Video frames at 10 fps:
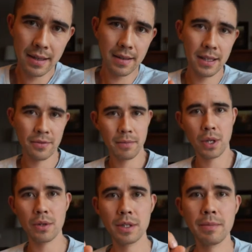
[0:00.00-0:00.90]
you this from
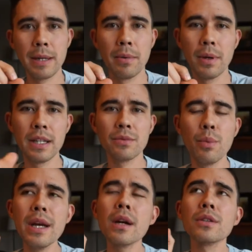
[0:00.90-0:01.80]
coaching people, is
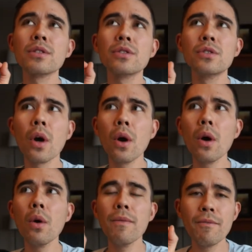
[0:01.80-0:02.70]
we are
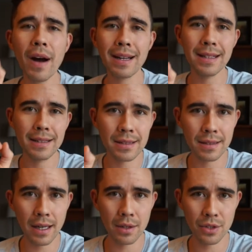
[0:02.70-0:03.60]
so fucking
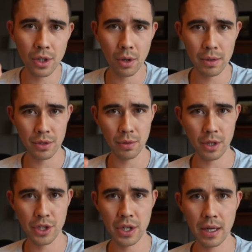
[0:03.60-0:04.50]
scared to go into
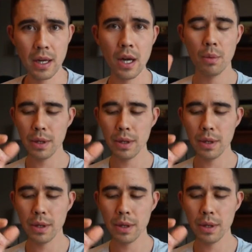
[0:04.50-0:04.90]
our shit.